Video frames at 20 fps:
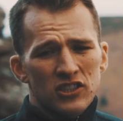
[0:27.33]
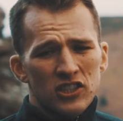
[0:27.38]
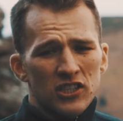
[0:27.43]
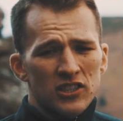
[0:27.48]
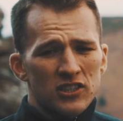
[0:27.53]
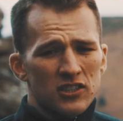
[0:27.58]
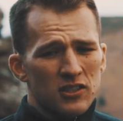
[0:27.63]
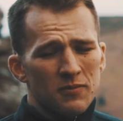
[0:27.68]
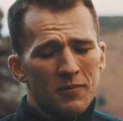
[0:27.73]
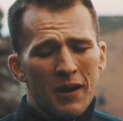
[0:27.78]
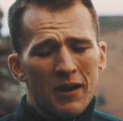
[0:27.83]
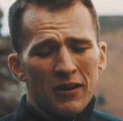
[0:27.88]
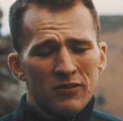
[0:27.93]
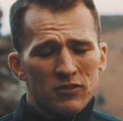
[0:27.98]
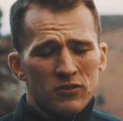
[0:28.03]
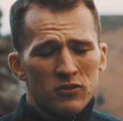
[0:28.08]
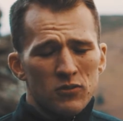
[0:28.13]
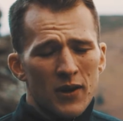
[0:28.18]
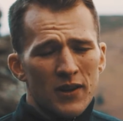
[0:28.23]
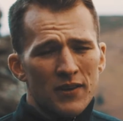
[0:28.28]
just about
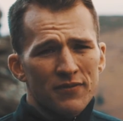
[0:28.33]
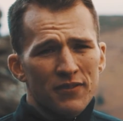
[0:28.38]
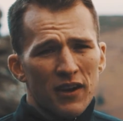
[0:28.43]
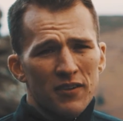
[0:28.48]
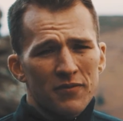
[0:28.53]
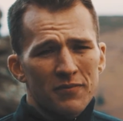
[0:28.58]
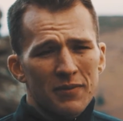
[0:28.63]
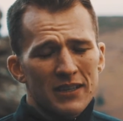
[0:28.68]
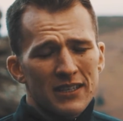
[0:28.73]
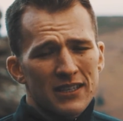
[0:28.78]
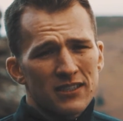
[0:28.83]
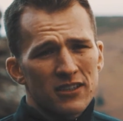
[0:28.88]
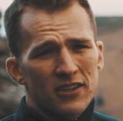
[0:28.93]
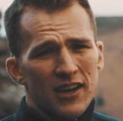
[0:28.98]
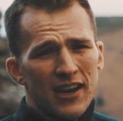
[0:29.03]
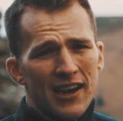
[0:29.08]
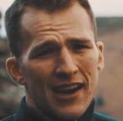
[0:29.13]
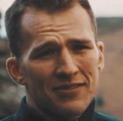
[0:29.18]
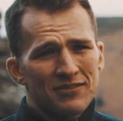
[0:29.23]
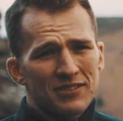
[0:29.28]
25 metres on
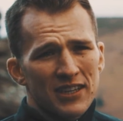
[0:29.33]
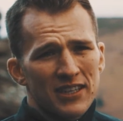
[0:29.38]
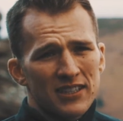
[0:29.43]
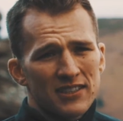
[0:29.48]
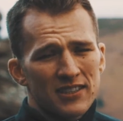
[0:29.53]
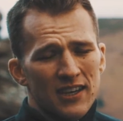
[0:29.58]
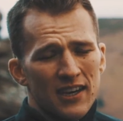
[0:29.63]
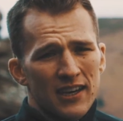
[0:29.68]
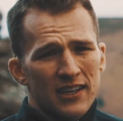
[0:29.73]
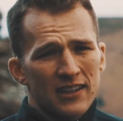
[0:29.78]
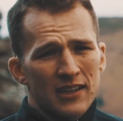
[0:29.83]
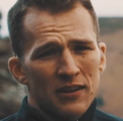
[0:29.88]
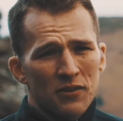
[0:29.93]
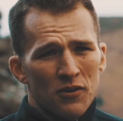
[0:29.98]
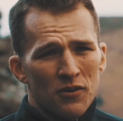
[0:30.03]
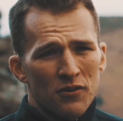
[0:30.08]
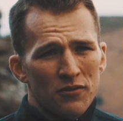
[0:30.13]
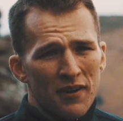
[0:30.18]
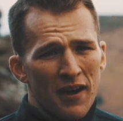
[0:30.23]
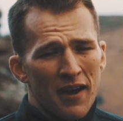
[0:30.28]
our left hand side there
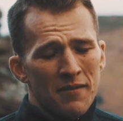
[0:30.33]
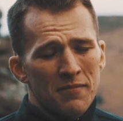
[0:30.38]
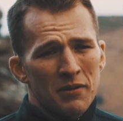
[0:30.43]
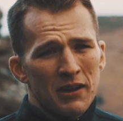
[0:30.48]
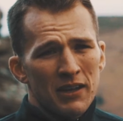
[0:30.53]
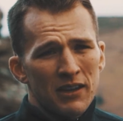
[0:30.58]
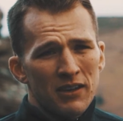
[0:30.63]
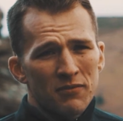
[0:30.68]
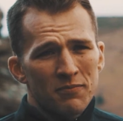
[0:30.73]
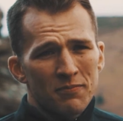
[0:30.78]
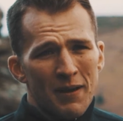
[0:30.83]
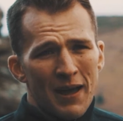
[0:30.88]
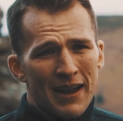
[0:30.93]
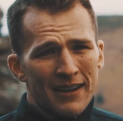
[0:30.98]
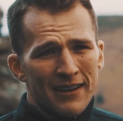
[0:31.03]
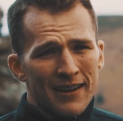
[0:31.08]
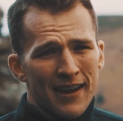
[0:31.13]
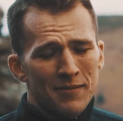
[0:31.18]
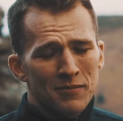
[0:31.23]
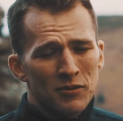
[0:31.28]
were a family of black
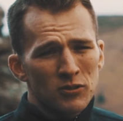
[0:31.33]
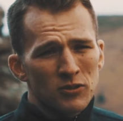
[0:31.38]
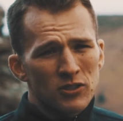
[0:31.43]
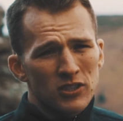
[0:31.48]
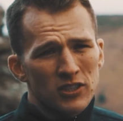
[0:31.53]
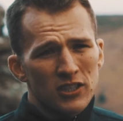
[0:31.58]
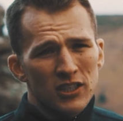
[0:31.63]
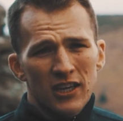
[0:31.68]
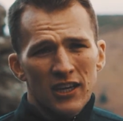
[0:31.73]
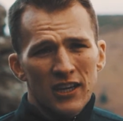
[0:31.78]
camels